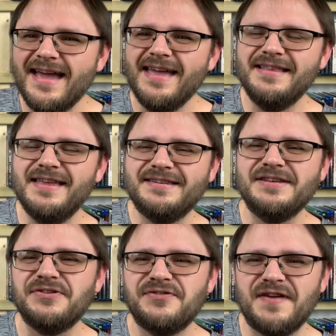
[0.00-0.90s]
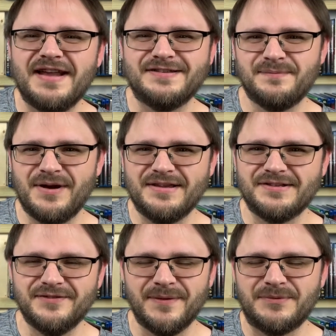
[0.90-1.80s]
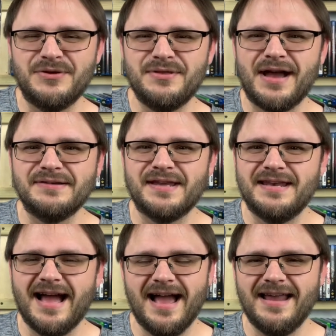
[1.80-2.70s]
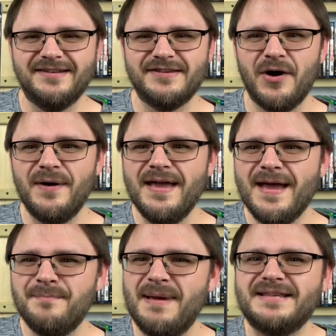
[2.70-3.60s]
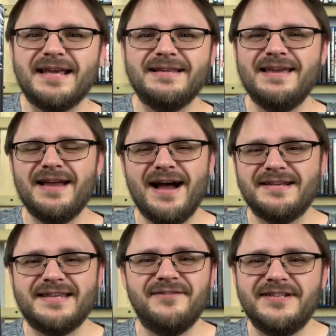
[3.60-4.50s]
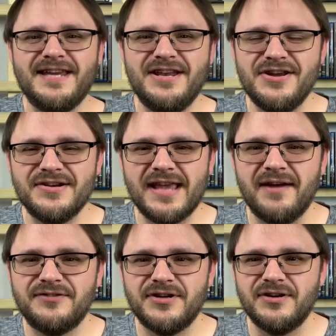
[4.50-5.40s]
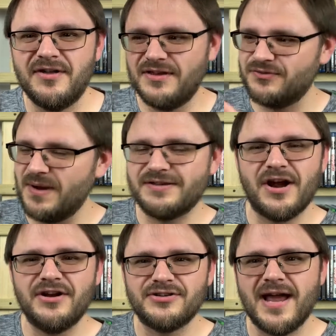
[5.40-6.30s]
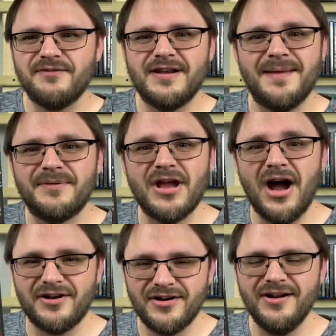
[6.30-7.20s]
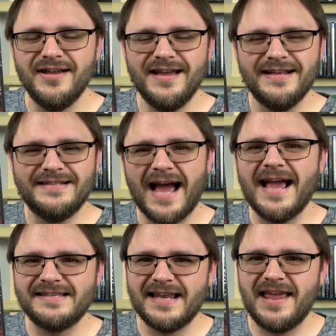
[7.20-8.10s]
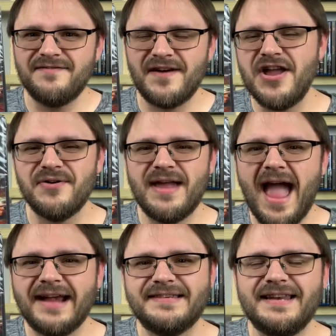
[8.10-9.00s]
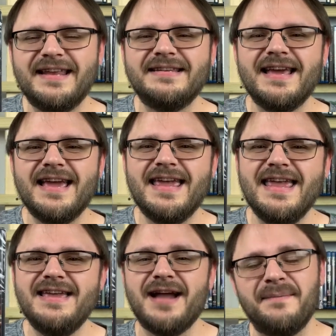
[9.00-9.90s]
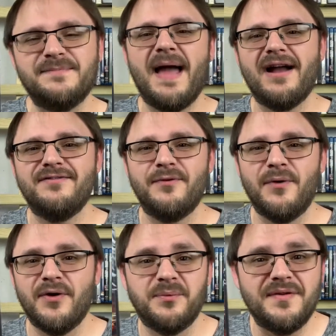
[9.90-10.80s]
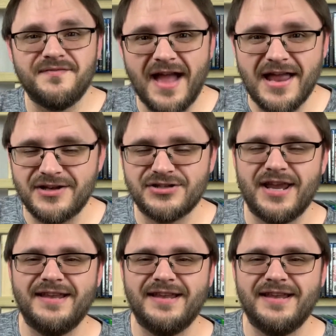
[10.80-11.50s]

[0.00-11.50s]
This is Phantom Racer from 2009. So basically, 17 years after this race car driver named Cutter dies in a fiery accident, he comes back for revenge.